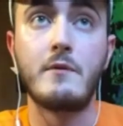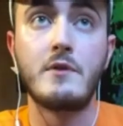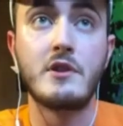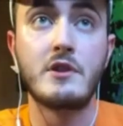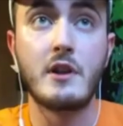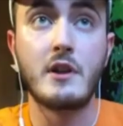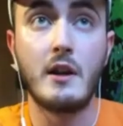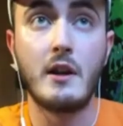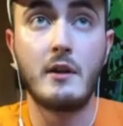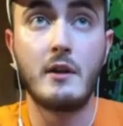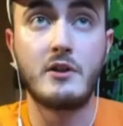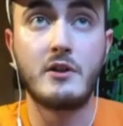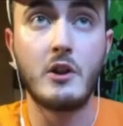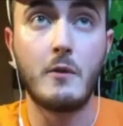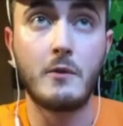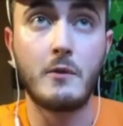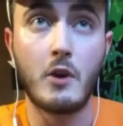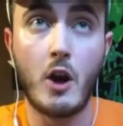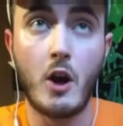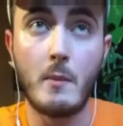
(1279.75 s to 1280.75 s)
no, I've
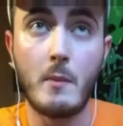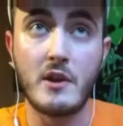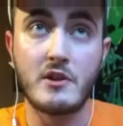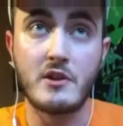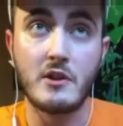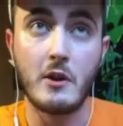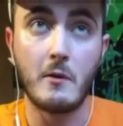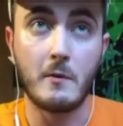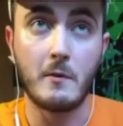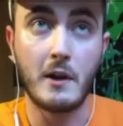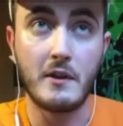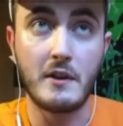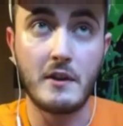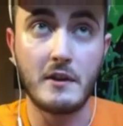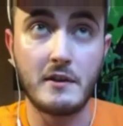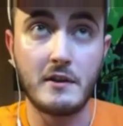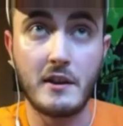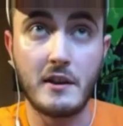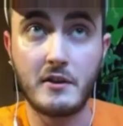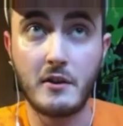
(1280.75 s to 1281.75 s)
just kind of self-taught
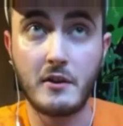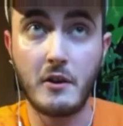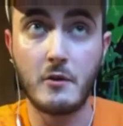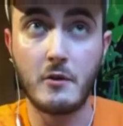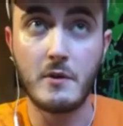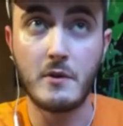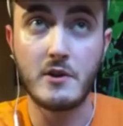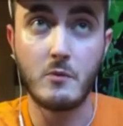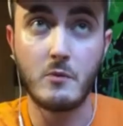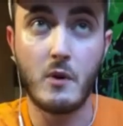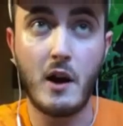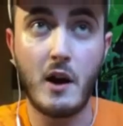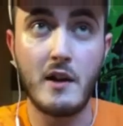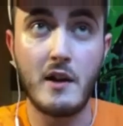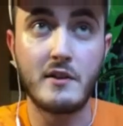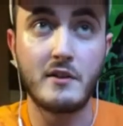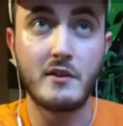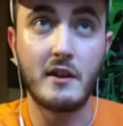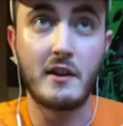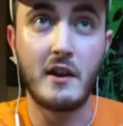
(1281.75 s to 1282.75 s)
myself, and I think that's
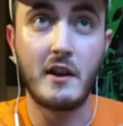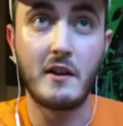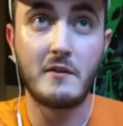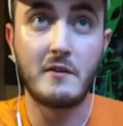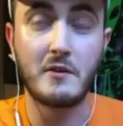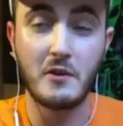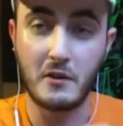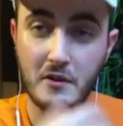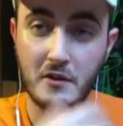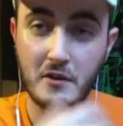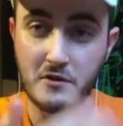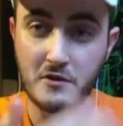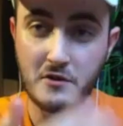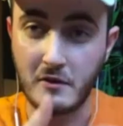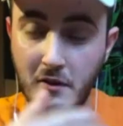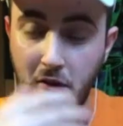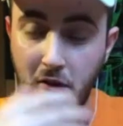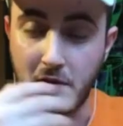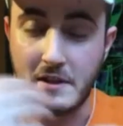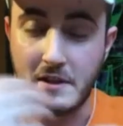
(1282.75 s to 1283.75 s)
another reason why it's like kind
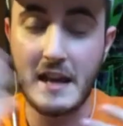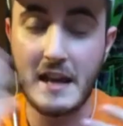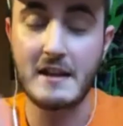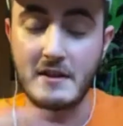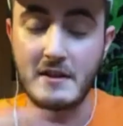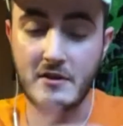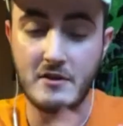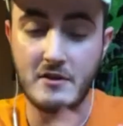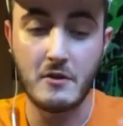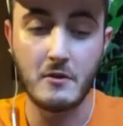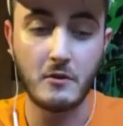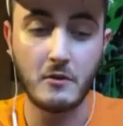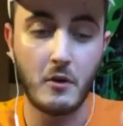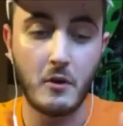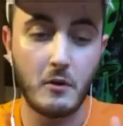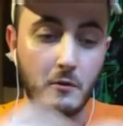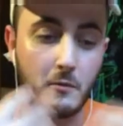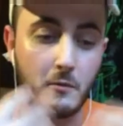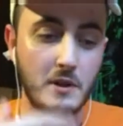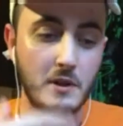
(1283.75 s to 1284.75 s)
of taken
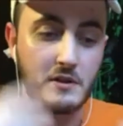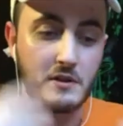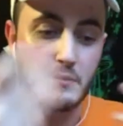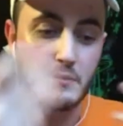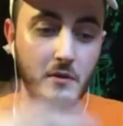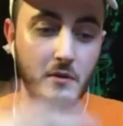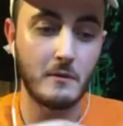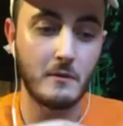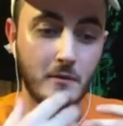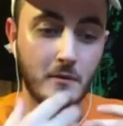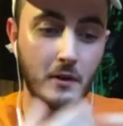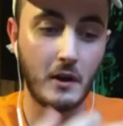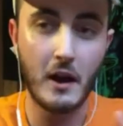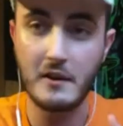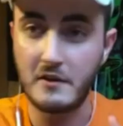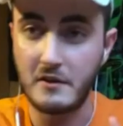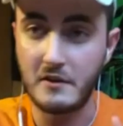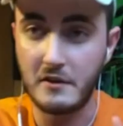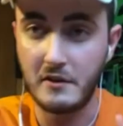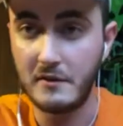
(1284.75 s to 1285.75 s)
so long for me to
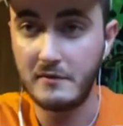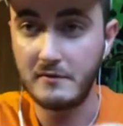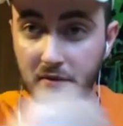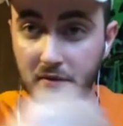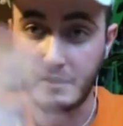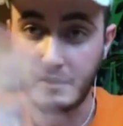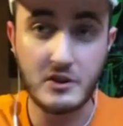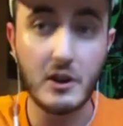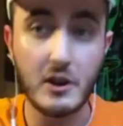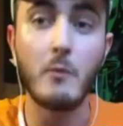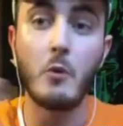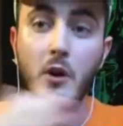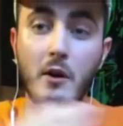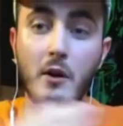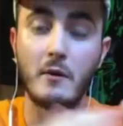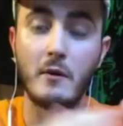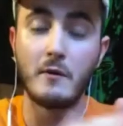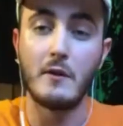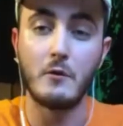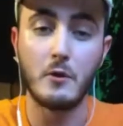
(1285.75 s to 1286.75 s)
have gotten to
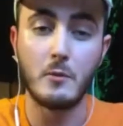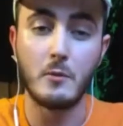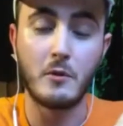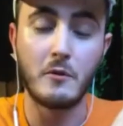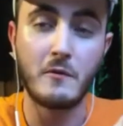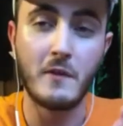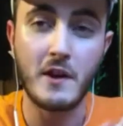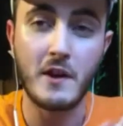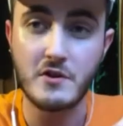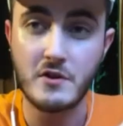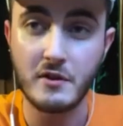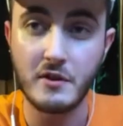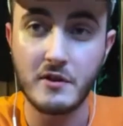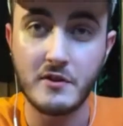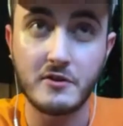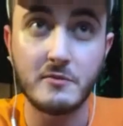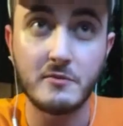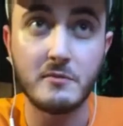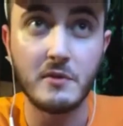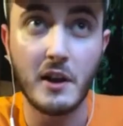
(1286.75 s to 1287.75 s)
somewhat of a level of
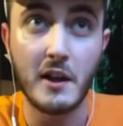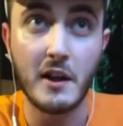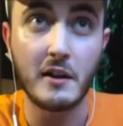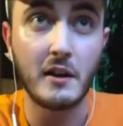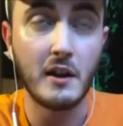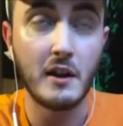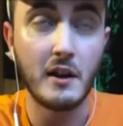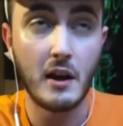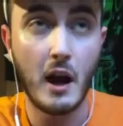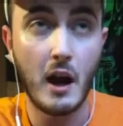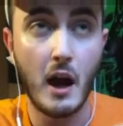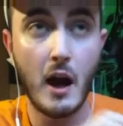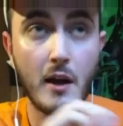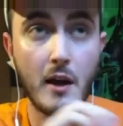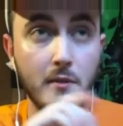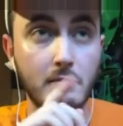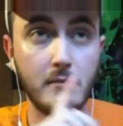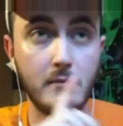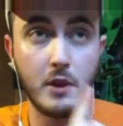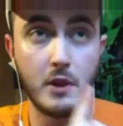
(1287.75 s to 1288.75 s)
professionalism. Like
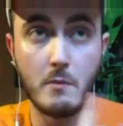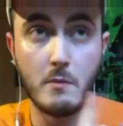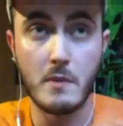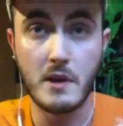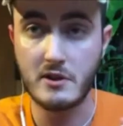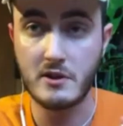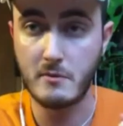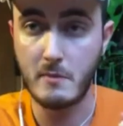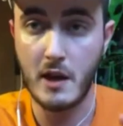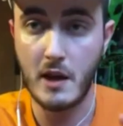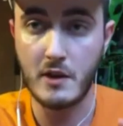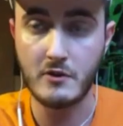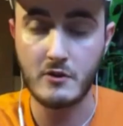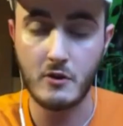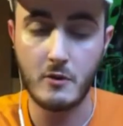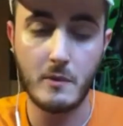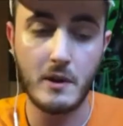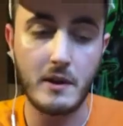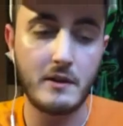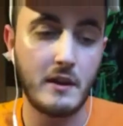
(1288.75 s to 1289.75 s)
I, mix and master
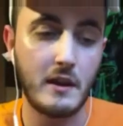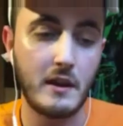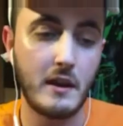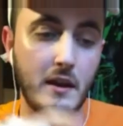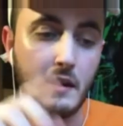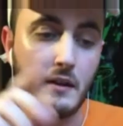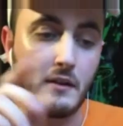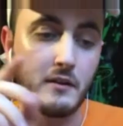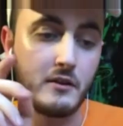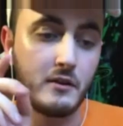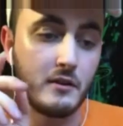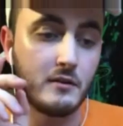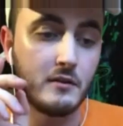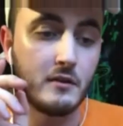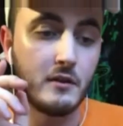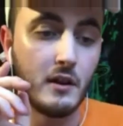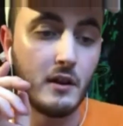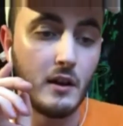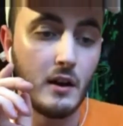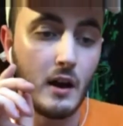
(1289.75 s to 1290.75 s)
all my things, and
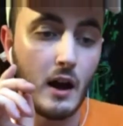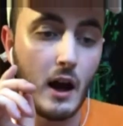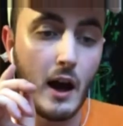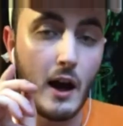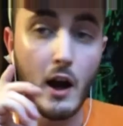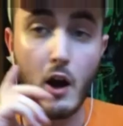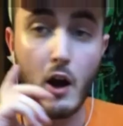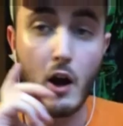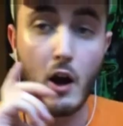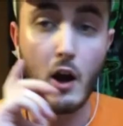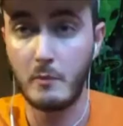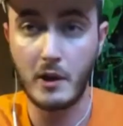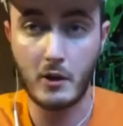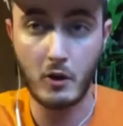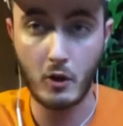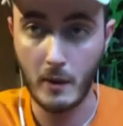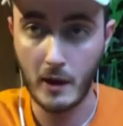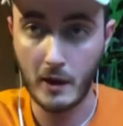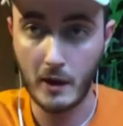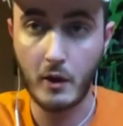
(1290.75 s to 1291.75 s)
I also make
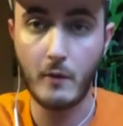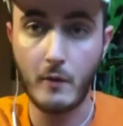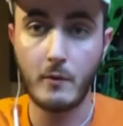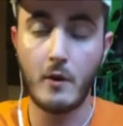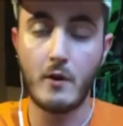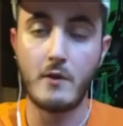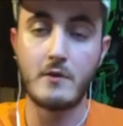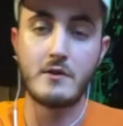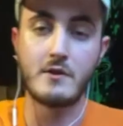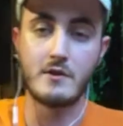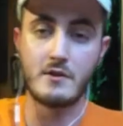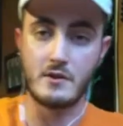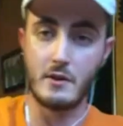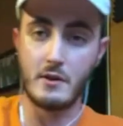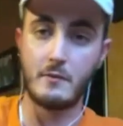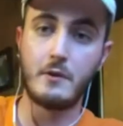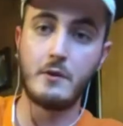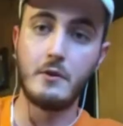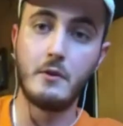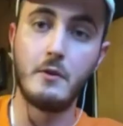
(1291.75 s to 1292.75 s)
all my cover arts and
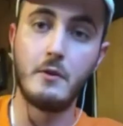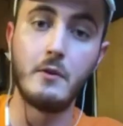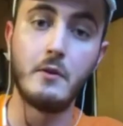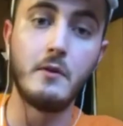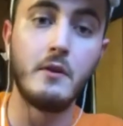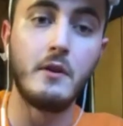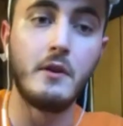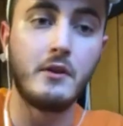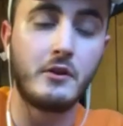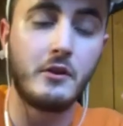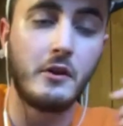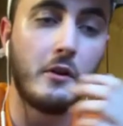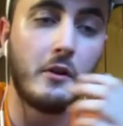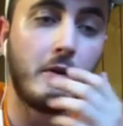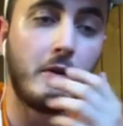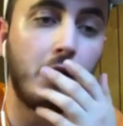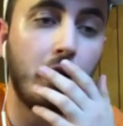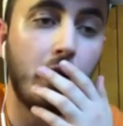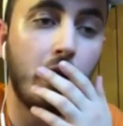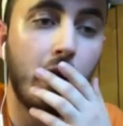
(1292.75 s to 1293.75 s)
stuff too. So
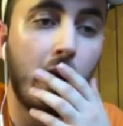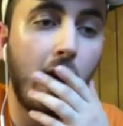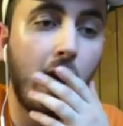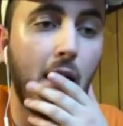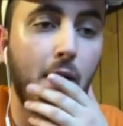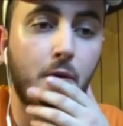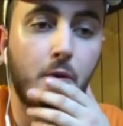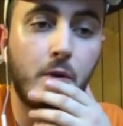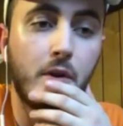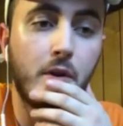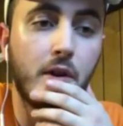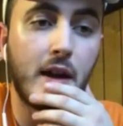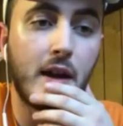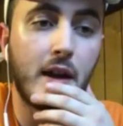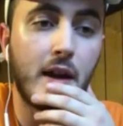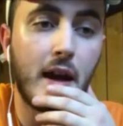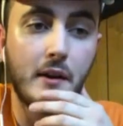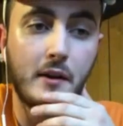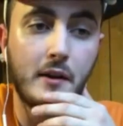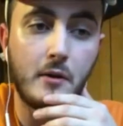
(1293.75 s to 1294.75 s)
I haven't really
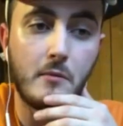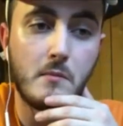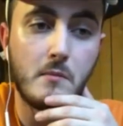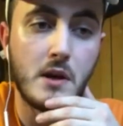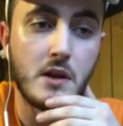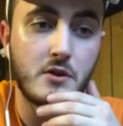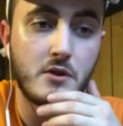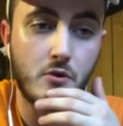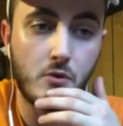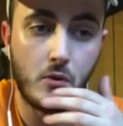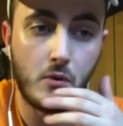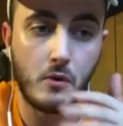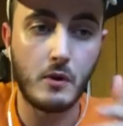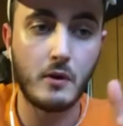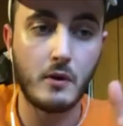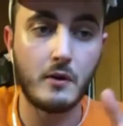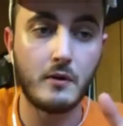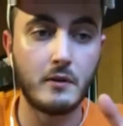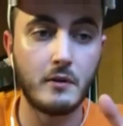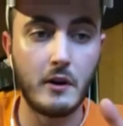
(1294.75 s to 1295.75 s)
had like a
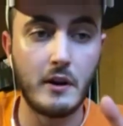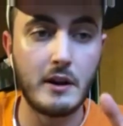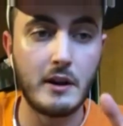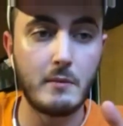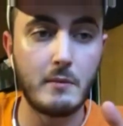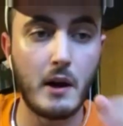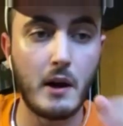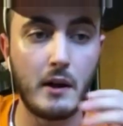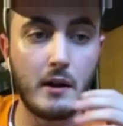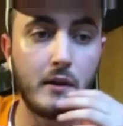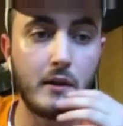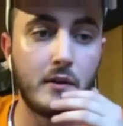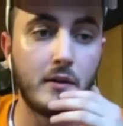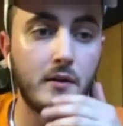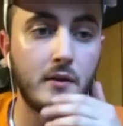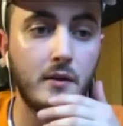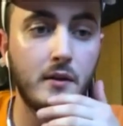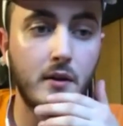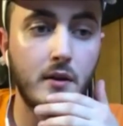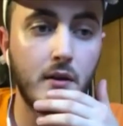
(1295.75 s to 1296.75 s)
mentor or anybody
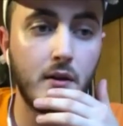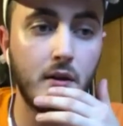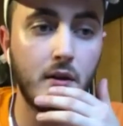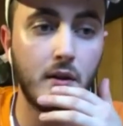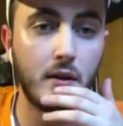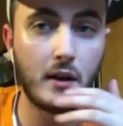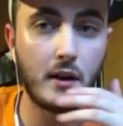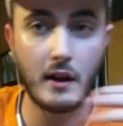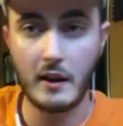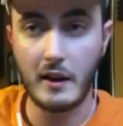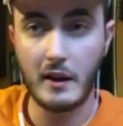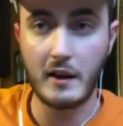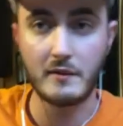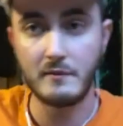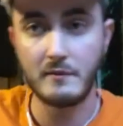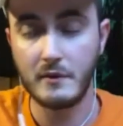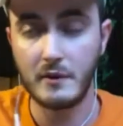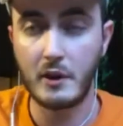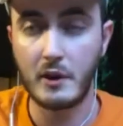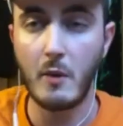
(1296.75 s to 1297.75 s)
kind of like
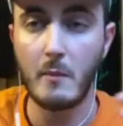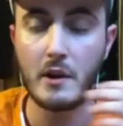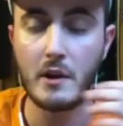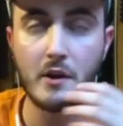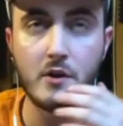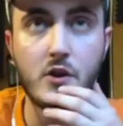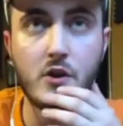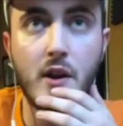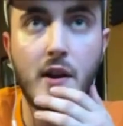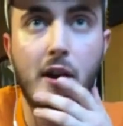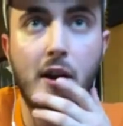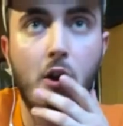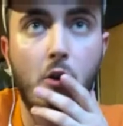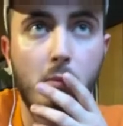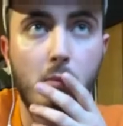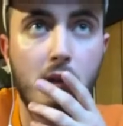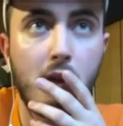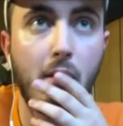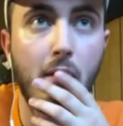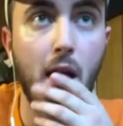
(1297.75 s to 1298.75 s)
come in and try to help
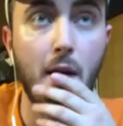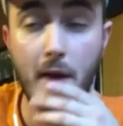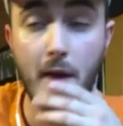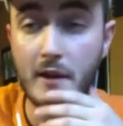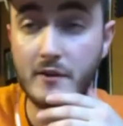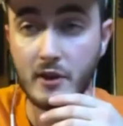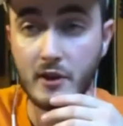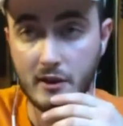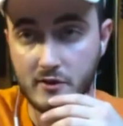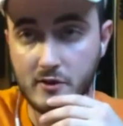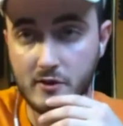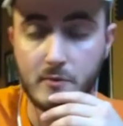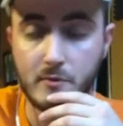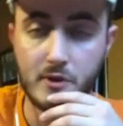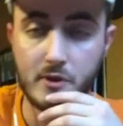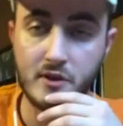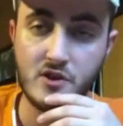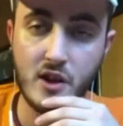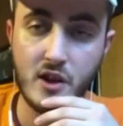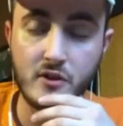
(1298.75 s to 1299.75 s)
me. I've had like some
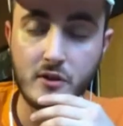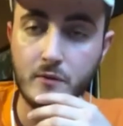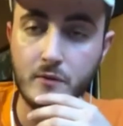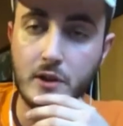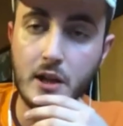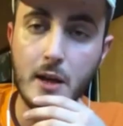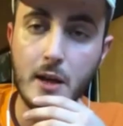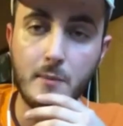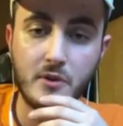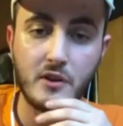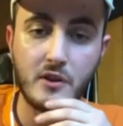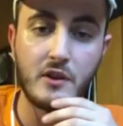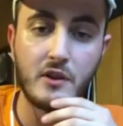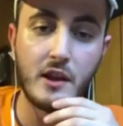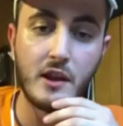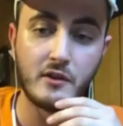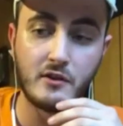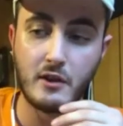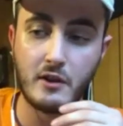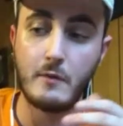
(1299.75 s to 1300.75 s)
suggestive tips and
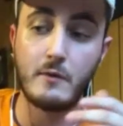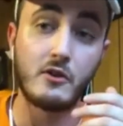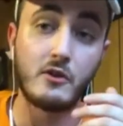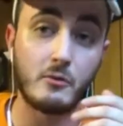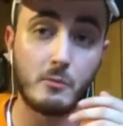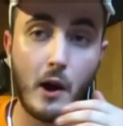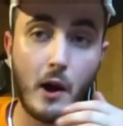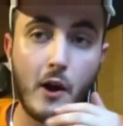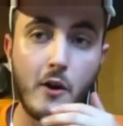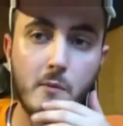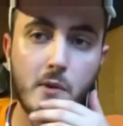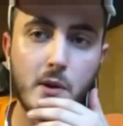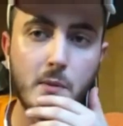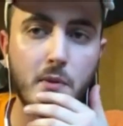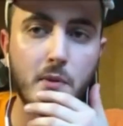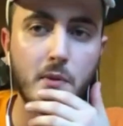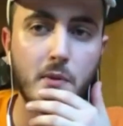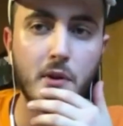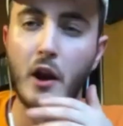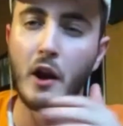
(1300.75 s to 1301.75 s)
things that have inspired me,
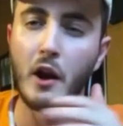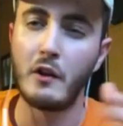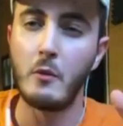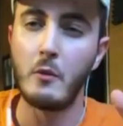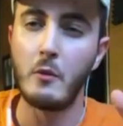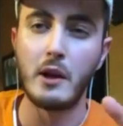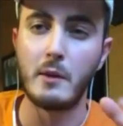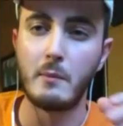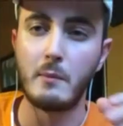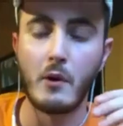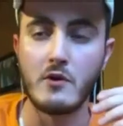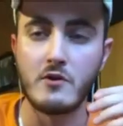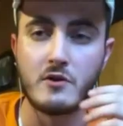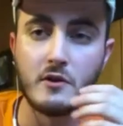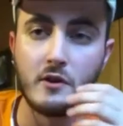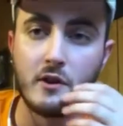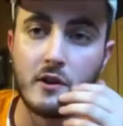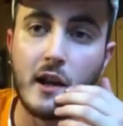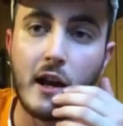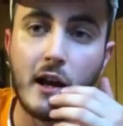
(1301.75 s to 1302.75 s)
but not nobody
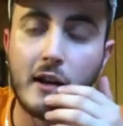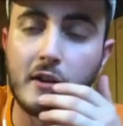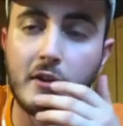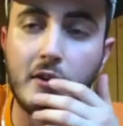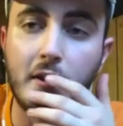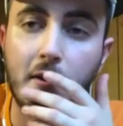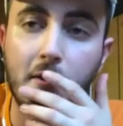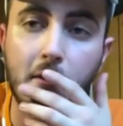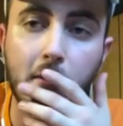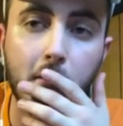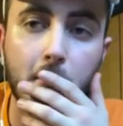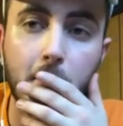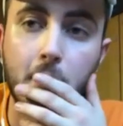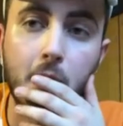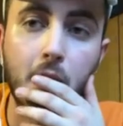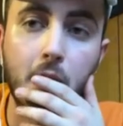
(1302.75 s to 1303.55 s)
personally that I can think of.